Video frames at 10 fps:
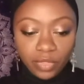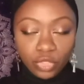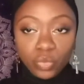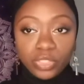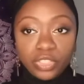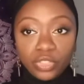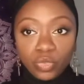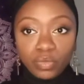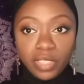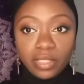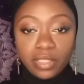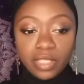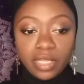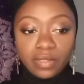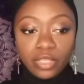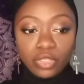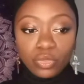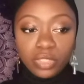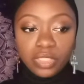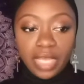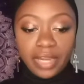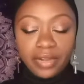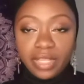You assume that the thing that you desire